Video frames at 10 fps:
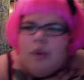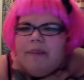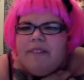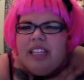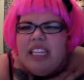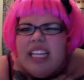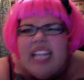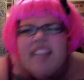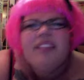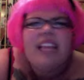I'm feeling
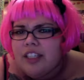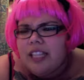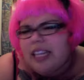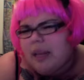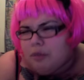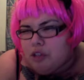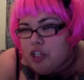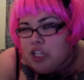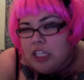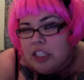kind of like I'm
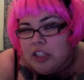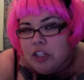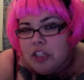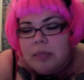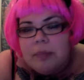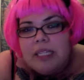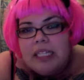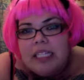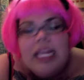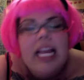jinxed or
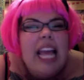something.